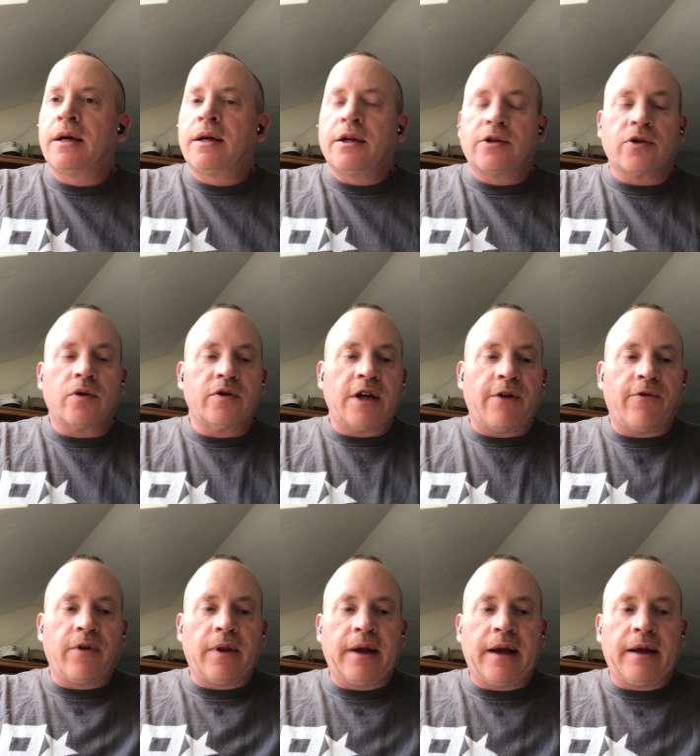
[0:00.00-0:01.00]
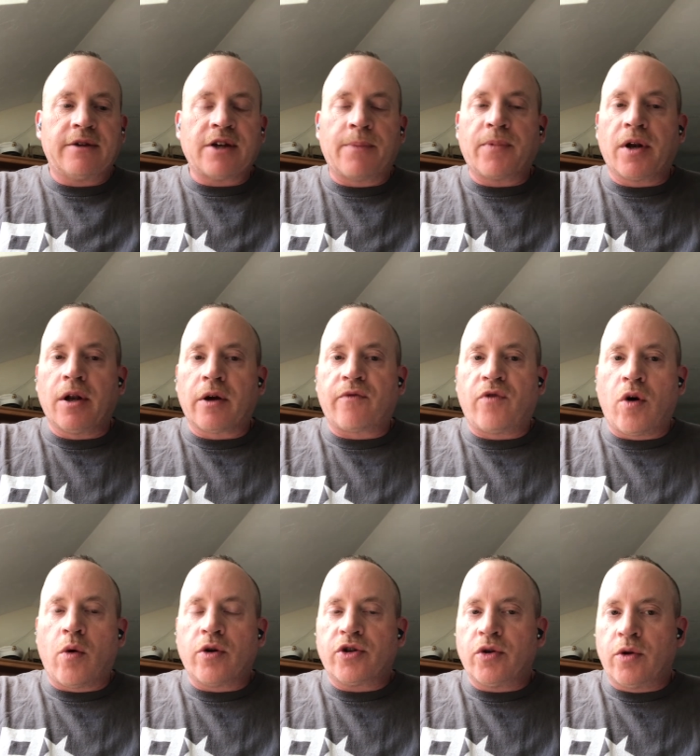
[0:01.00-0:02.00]
So definitely something to look
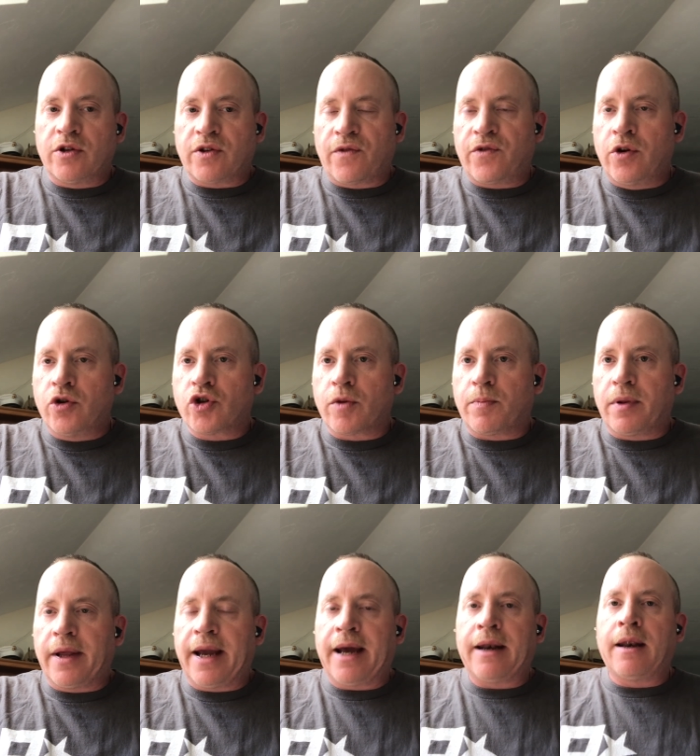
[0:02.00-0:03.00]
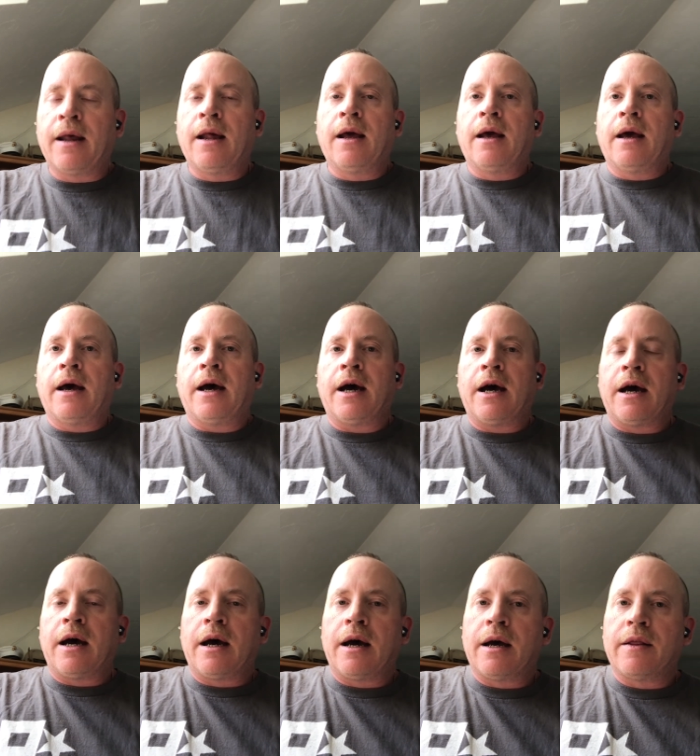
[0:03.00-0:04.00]
forward to. It's a future plan.
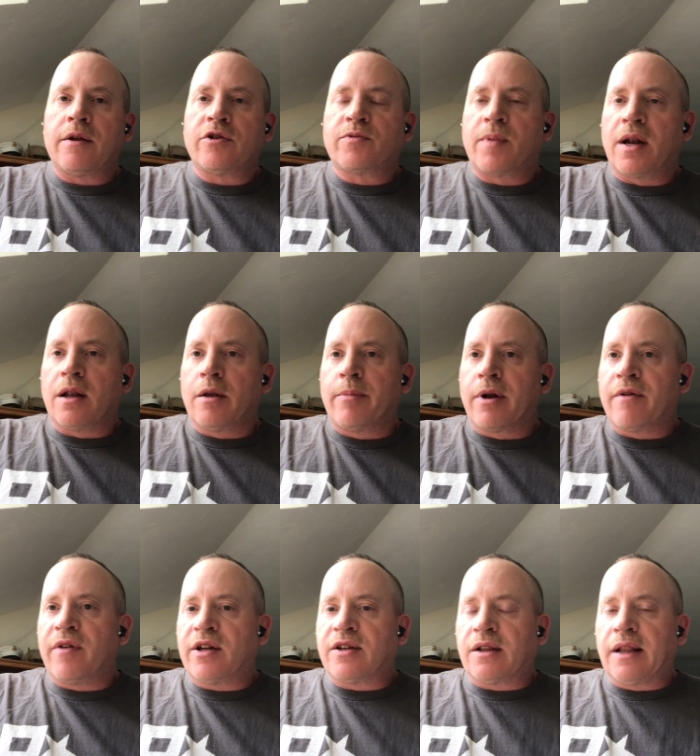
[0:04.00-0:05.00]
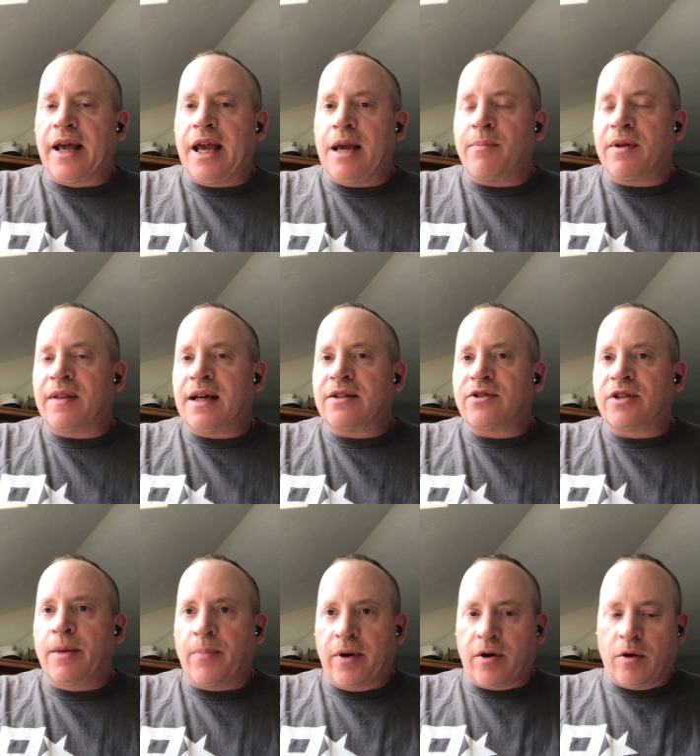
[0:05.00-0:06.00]
There's been a little bit of a delay, but that's
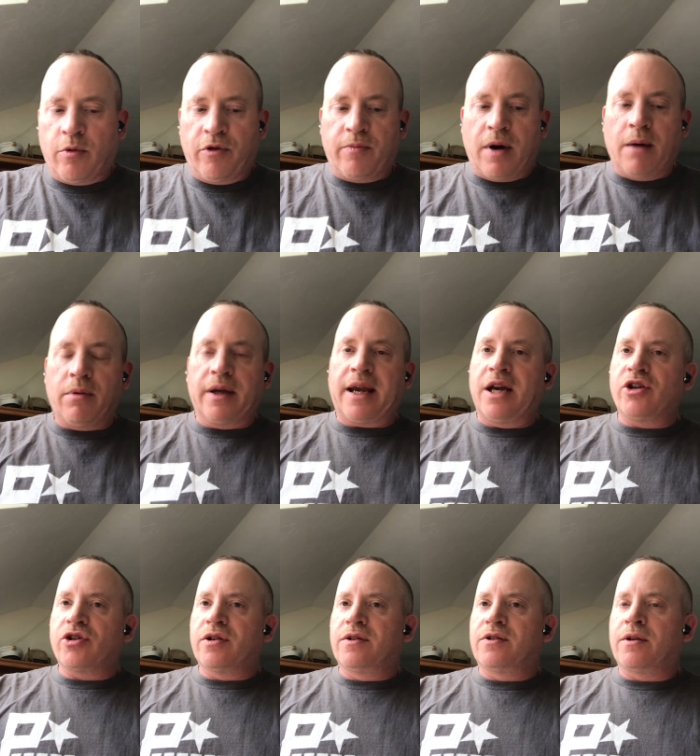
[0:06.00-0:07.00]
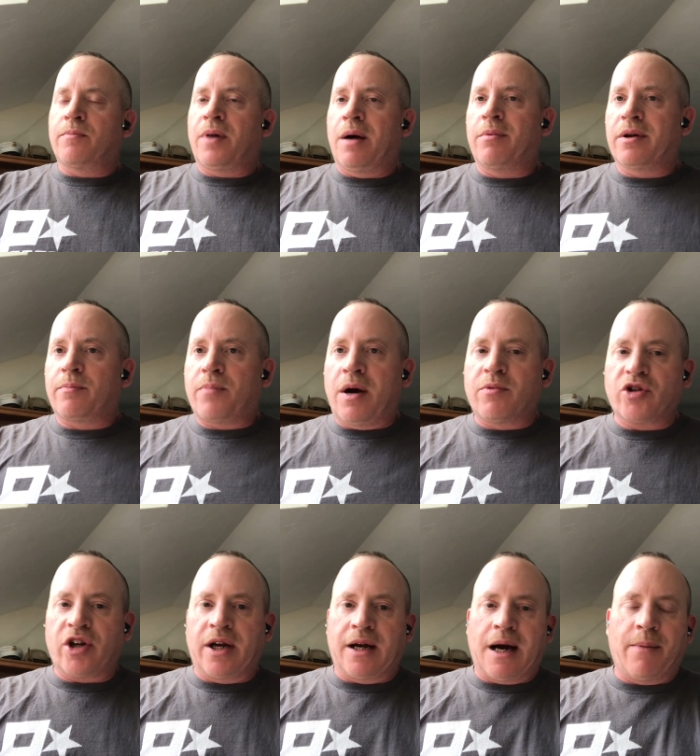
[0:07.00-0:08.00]
typical with publications and
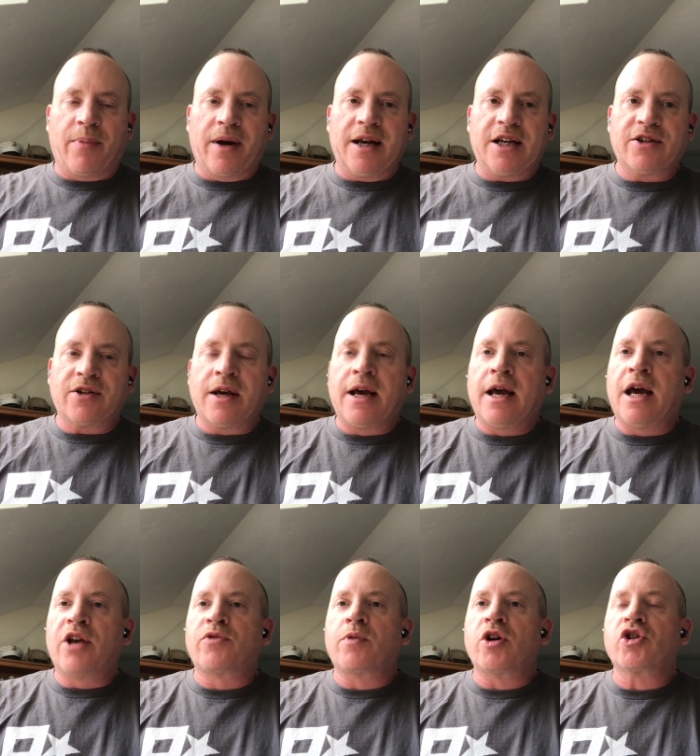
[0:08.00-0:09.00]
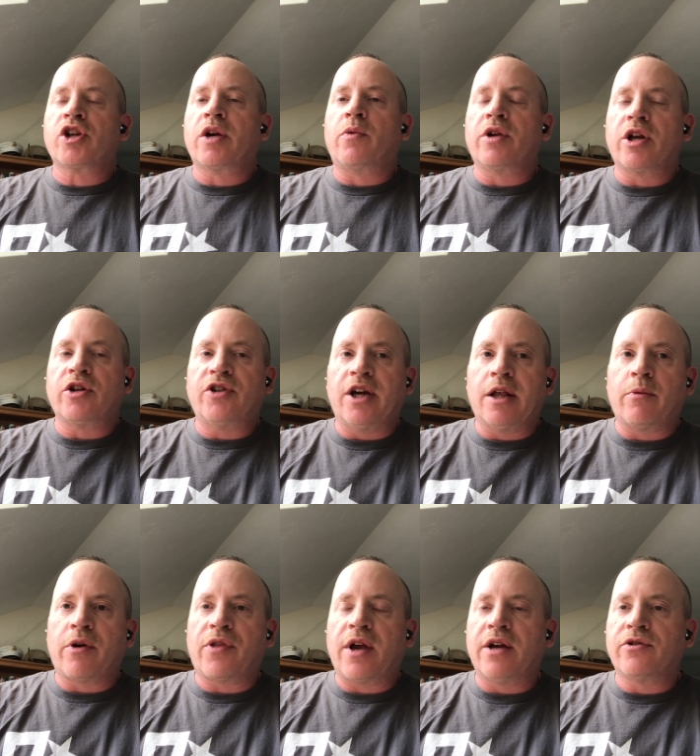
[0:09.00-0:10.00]
publishing companies, especially when you're dealing
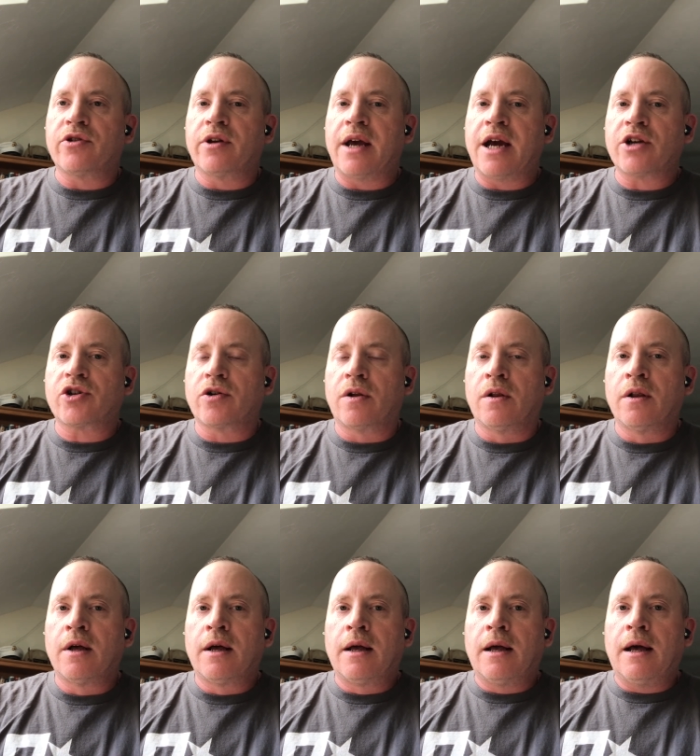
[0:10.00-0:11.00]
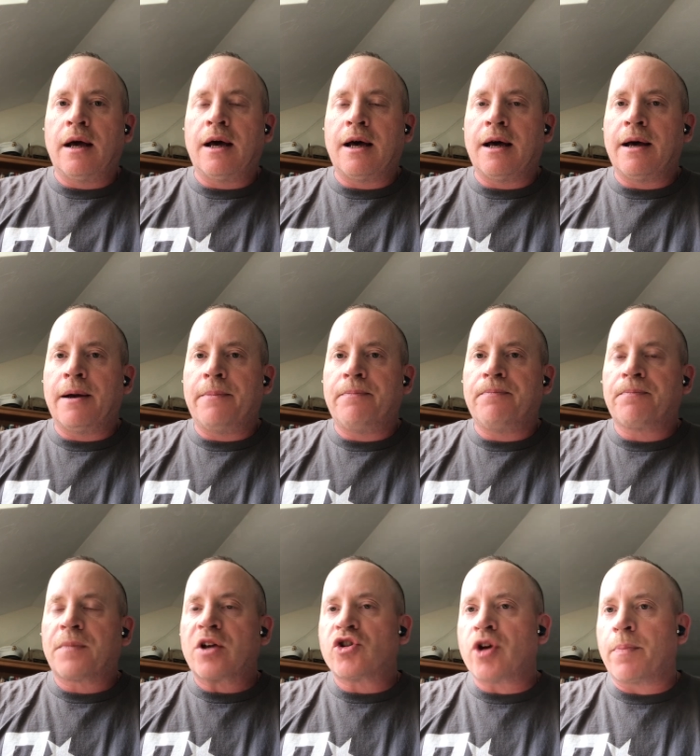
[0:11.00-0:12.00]
with international
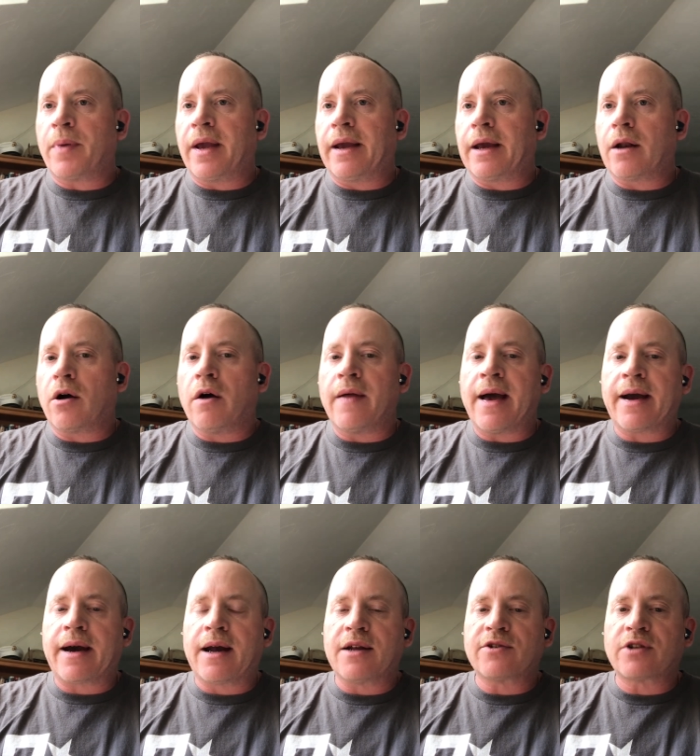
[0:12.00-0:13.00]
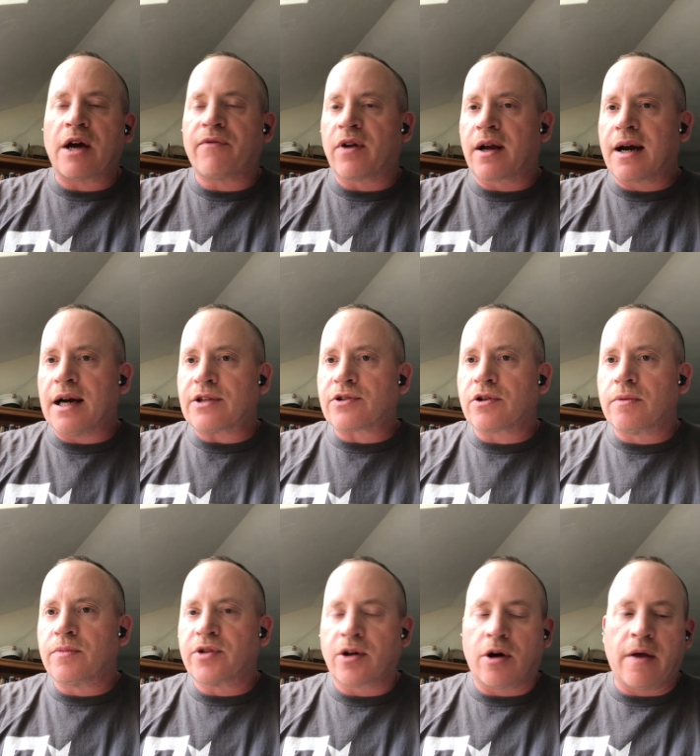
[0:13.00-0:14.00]
shipping and all that kind of stuff, and
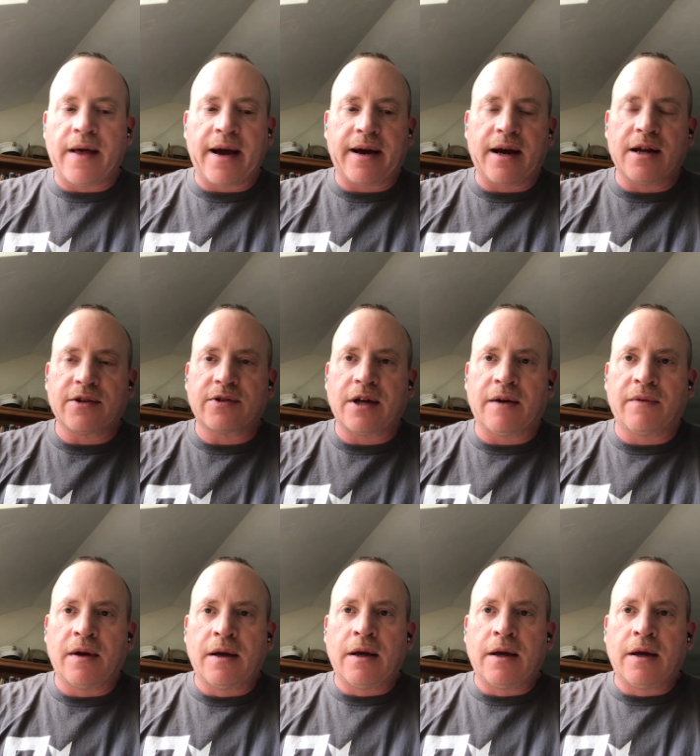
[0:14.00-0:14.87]
customs and all that kind of stuff.